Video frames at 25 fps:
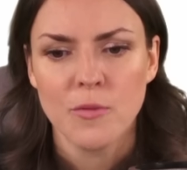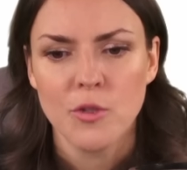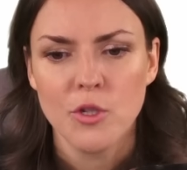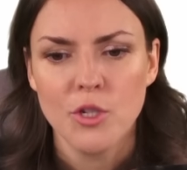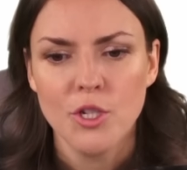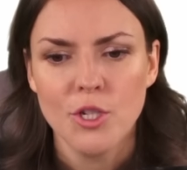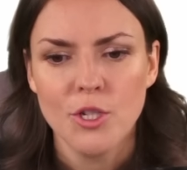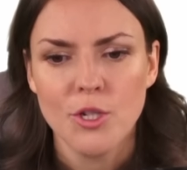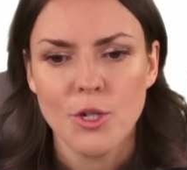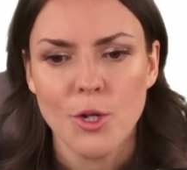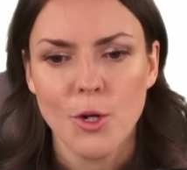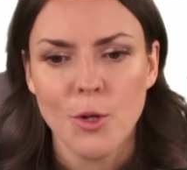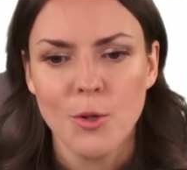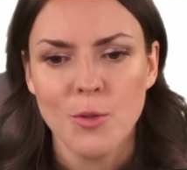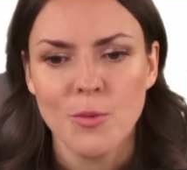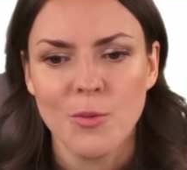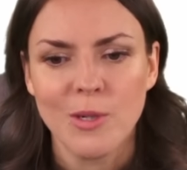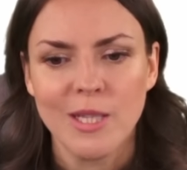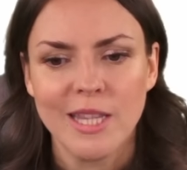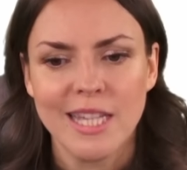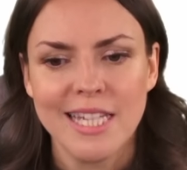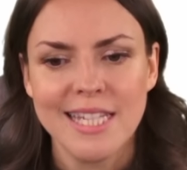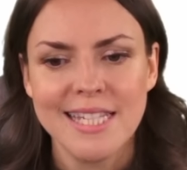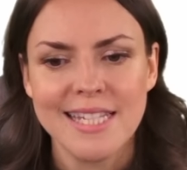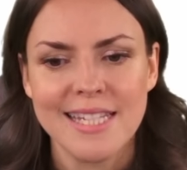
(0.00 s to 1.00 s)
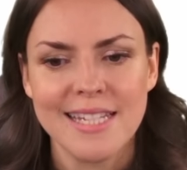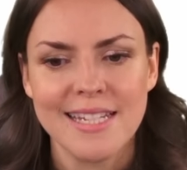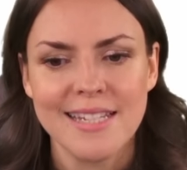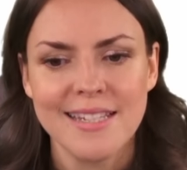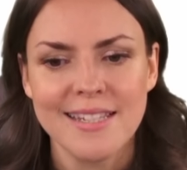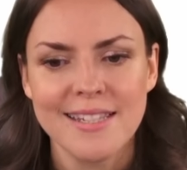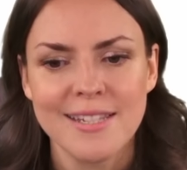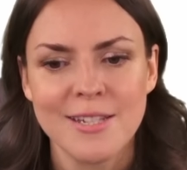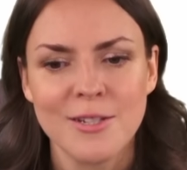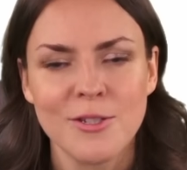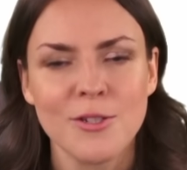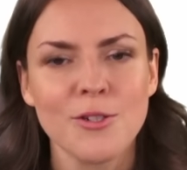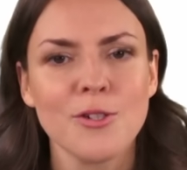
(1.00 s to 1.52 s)
do you know what this
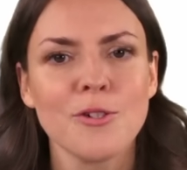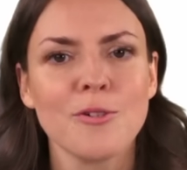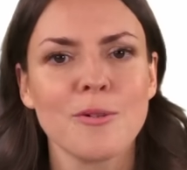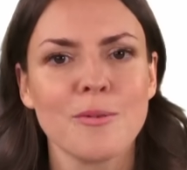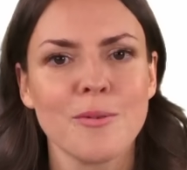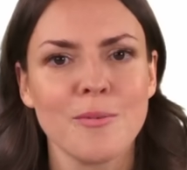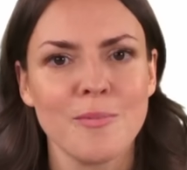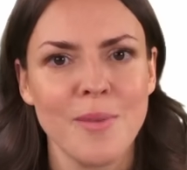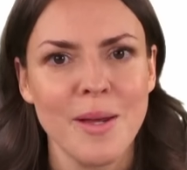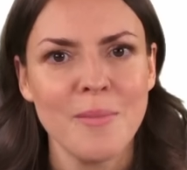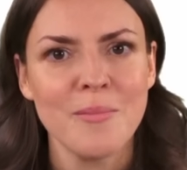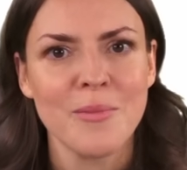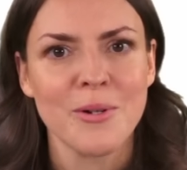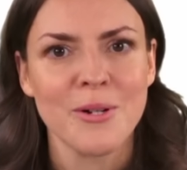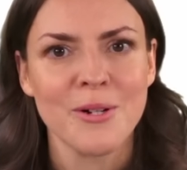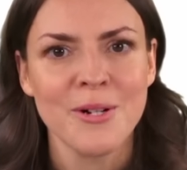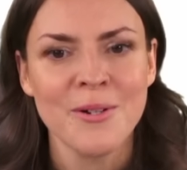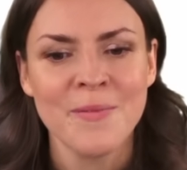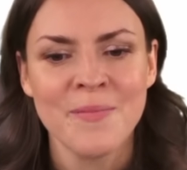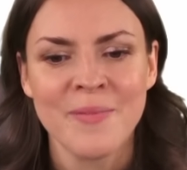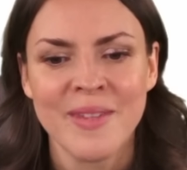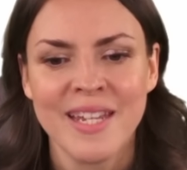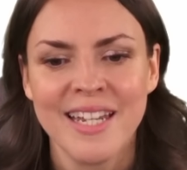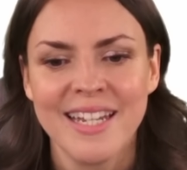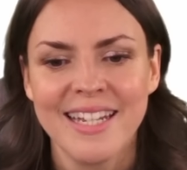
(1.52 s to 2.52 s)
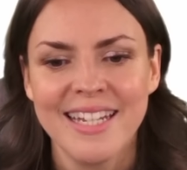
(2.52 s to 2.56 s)
is? Do you remember?